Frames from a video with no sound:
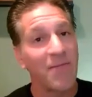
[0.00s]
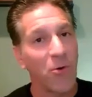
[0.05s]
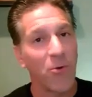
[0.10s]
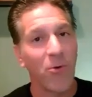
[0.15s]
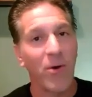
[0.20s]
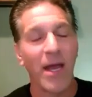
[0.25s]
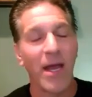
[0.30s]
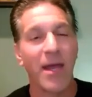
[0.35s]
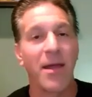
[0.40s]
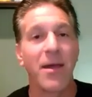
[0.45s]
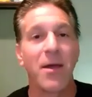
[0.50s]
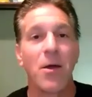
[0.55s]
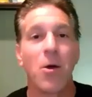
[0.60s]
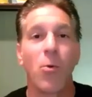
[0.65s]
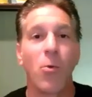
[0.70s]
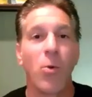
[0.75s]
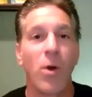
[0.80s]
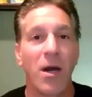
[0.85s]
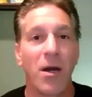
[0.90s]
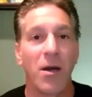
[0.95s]
giveaway
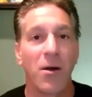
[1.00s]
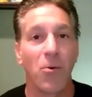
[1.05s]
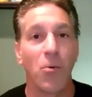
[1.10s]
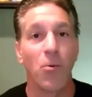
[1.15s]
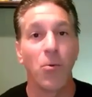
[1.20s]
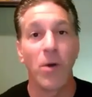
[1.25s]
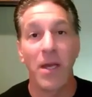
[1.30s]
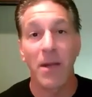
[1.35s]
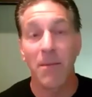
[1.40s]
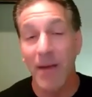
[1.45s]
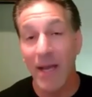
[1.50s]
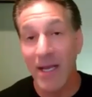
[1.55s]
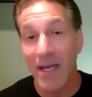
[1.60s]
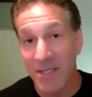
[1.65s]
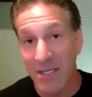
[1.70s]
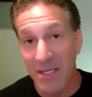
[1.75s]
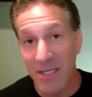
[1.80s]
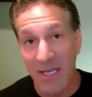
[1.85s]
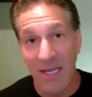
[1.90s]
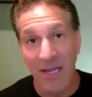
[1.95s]
where we
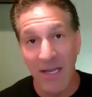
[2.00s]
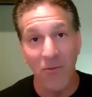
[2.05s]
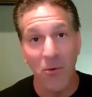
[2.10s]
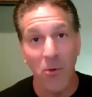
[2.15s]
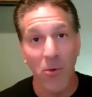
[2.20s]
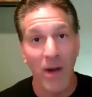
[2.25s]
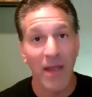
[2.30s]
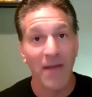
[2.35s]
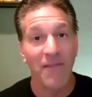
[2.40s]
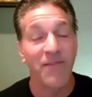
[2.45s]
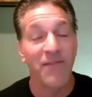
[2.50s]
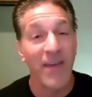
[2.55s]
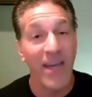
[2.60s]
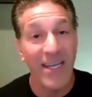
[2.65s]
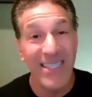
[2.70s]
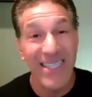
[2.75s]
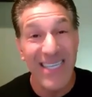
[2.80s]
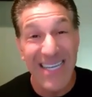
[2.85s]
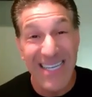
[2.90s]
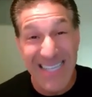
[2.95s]
basically give away
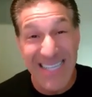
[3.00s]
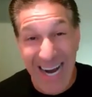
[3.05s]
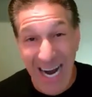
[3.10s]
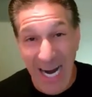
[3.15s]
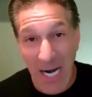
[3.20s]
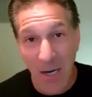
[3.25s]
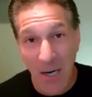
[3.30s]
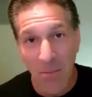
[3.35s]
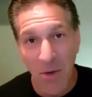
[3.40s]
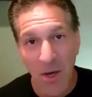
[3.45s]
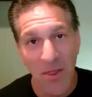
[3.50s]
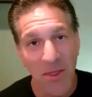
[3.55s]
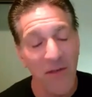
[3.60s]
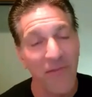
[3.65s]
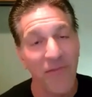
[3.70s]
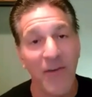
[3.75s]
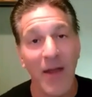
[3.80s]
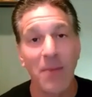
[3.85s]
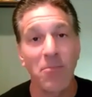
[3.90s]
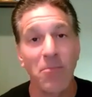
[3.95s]
figs the entire
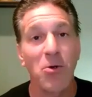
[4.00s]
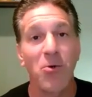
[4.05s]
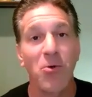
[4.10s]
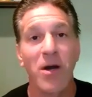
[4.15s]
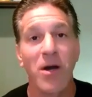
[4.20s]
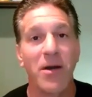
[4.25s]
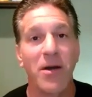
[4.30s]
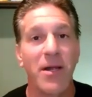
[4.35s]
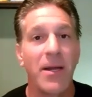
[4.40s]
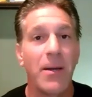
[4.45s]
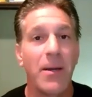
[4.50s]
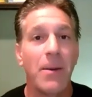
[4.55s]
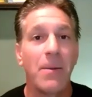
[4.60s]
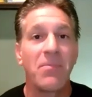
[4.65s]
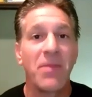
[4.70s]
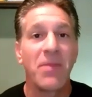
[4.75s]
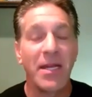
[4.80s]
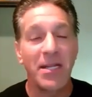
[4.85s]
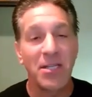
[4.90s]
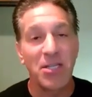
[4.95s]
month of February
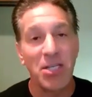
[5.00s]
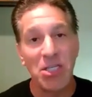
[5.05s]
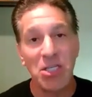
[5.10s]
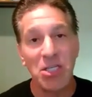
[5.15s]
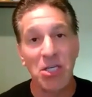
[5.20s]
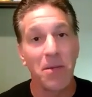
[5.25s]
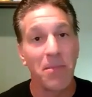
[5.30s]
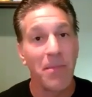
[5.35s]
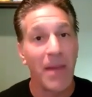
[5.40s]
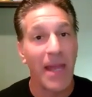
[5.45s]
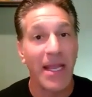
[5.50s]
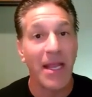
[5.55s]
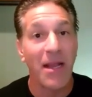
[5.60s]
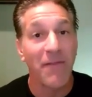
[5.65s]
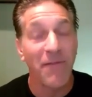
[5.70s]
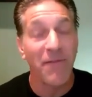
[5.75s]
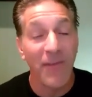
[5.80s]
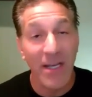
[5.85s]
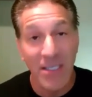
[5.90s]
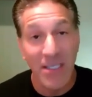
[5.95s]
in addition to
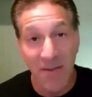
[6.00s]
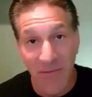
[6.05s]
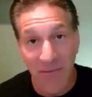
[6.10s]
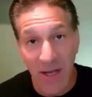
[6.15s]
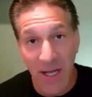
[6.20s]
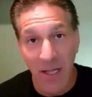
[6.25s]
making figs